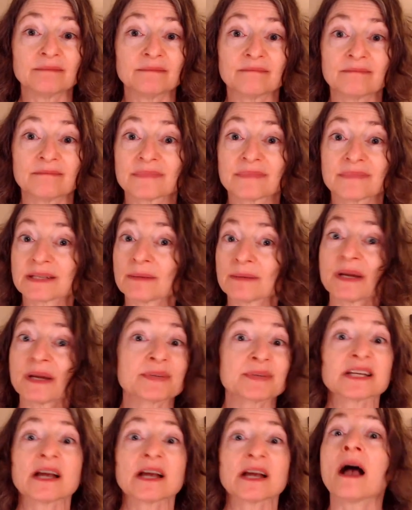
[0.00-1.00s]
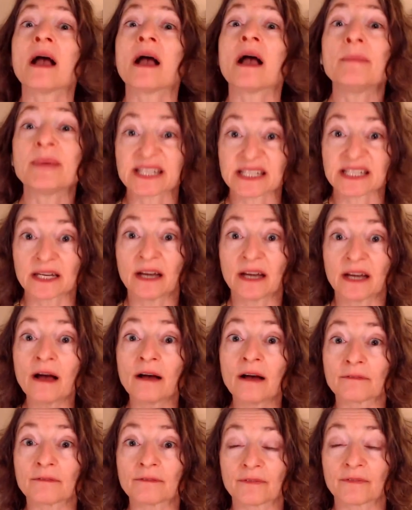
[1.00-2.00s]
but sometimes time isn't
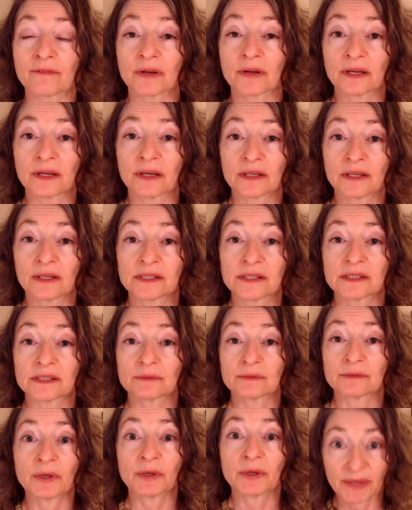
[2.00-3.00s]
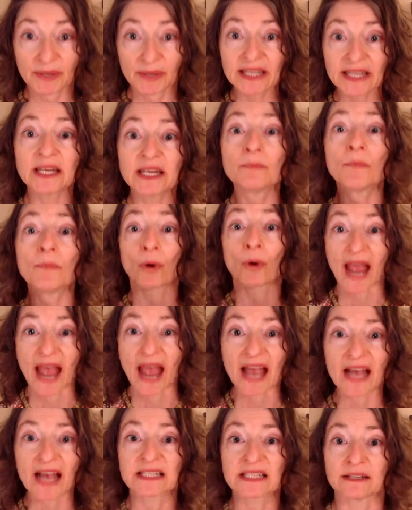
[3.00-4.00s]
enough. We really need
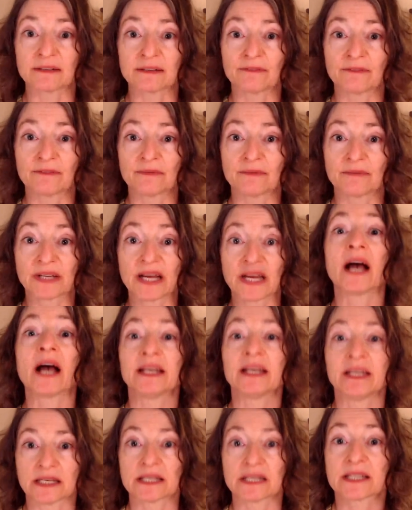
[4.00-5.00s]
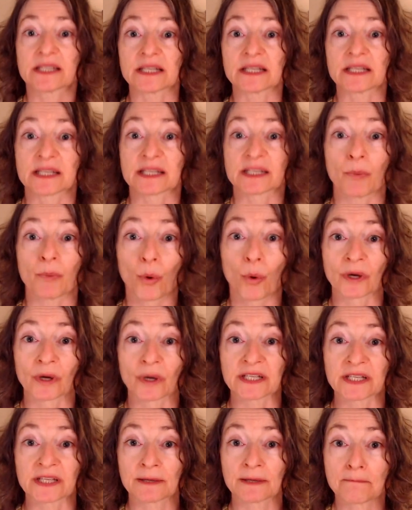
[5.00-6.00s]
more active guidance and
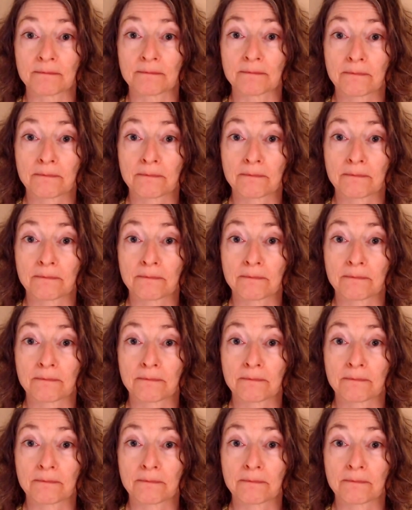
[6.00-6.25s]
support.